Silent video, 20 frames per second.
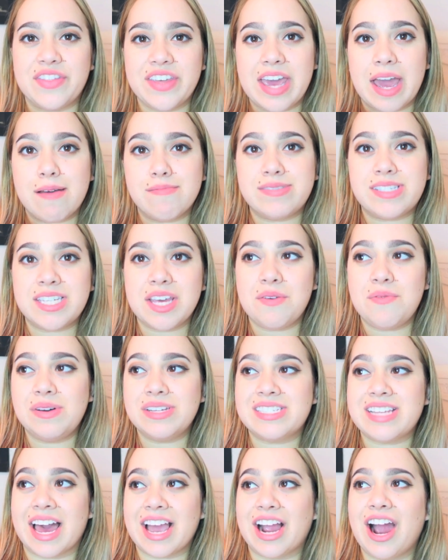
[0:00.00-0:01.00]
The MC
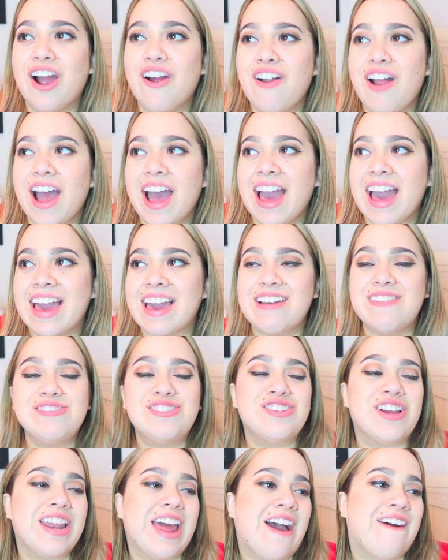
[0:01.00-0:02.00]
was like, all right,
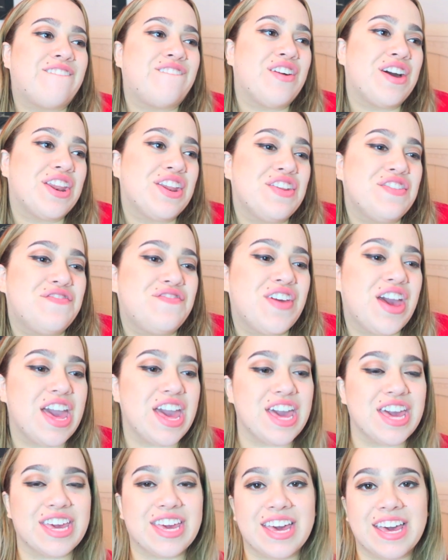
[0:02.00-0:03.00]
who's trying to have fun in
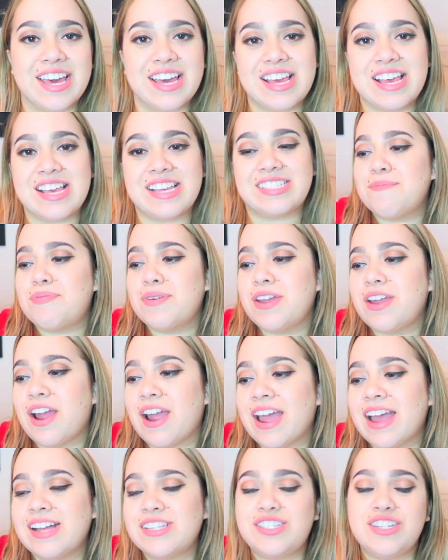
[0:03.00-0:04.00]
Vegas? Put your
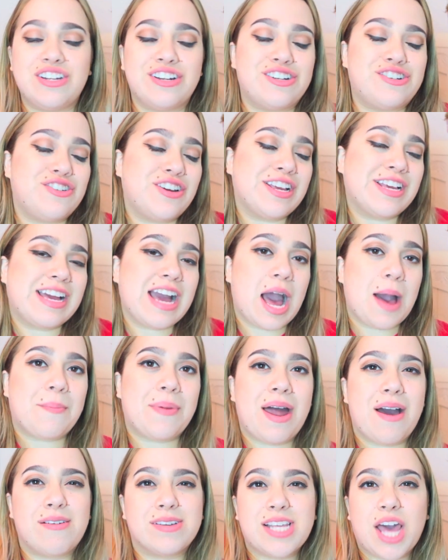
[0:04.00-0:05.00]
hands in your drink up.
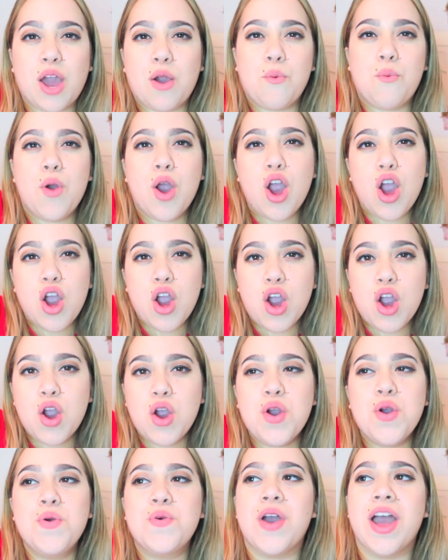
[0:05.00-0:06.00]
And I was like,
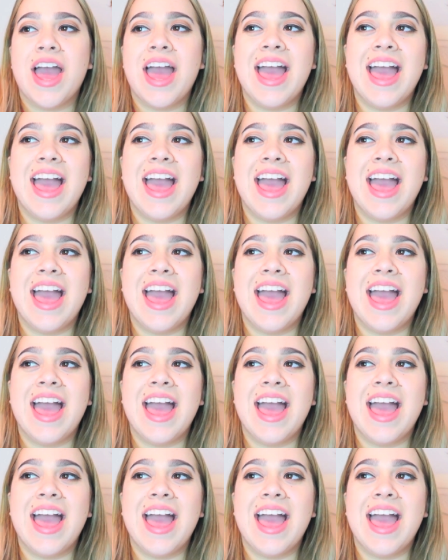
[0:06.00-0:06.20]
woo!